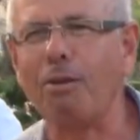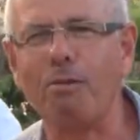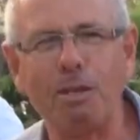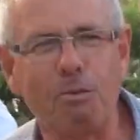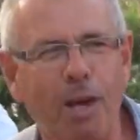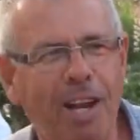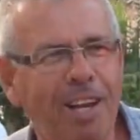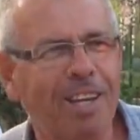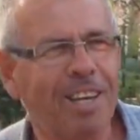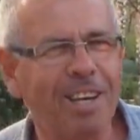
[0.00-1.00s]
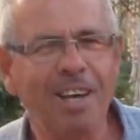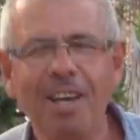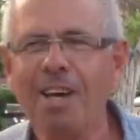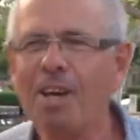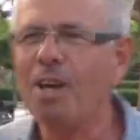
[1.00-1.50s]
of Israel,
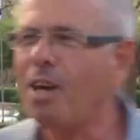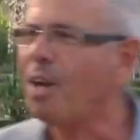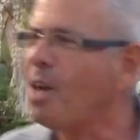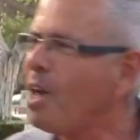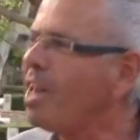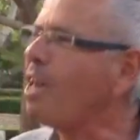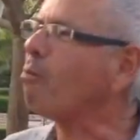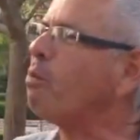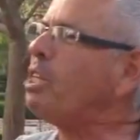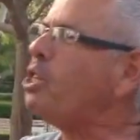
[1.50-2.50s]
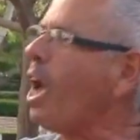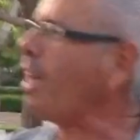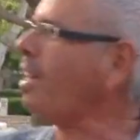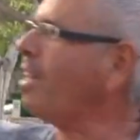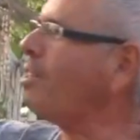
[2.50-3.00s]
he
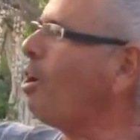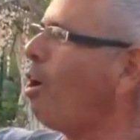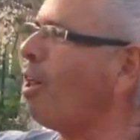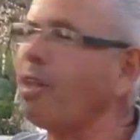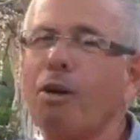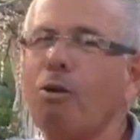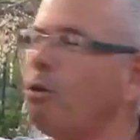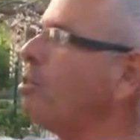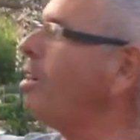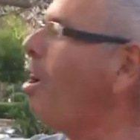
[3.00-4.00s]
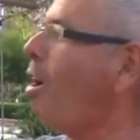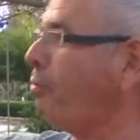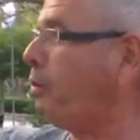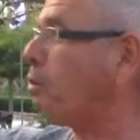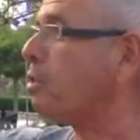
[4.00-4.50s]
rejected all the good
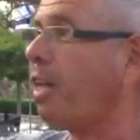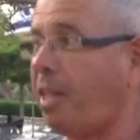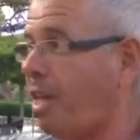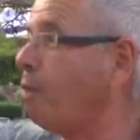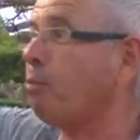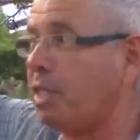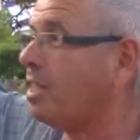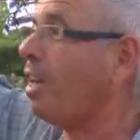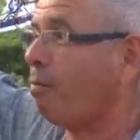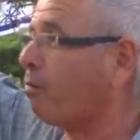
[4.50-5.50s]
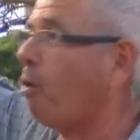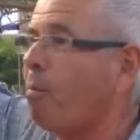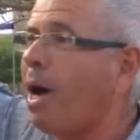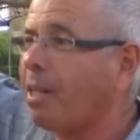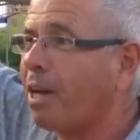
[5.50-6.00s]
offers that he received
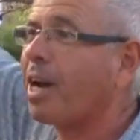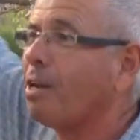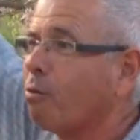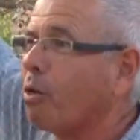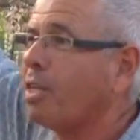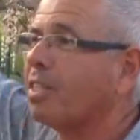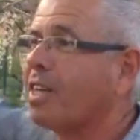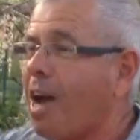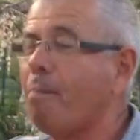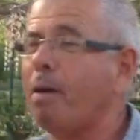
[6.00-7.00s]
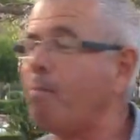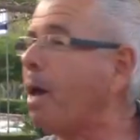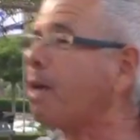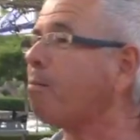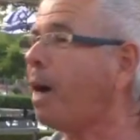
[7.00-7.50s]
from other countries. Come and
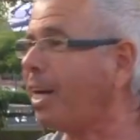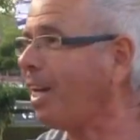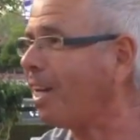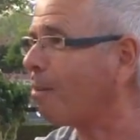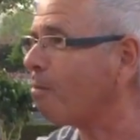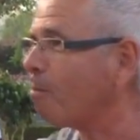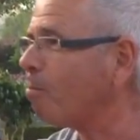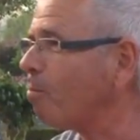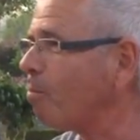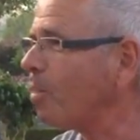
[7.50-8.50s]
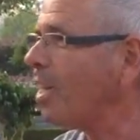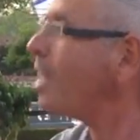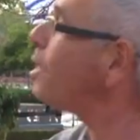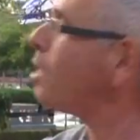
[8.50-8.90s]
make money. He